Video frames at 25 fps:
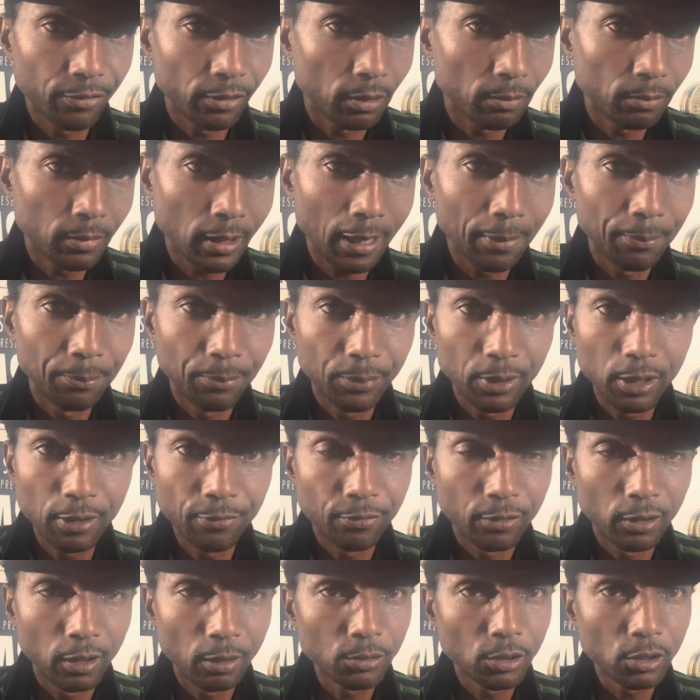I'm not
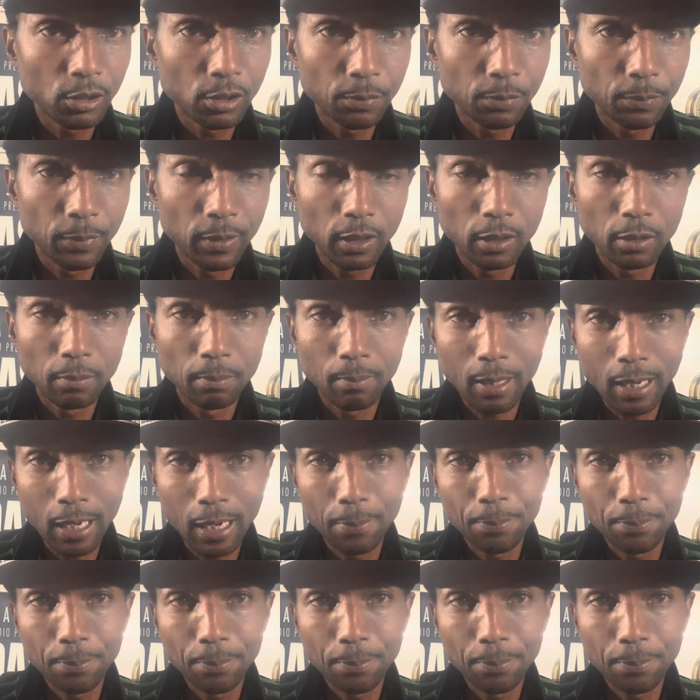beefing. I'm just speaking my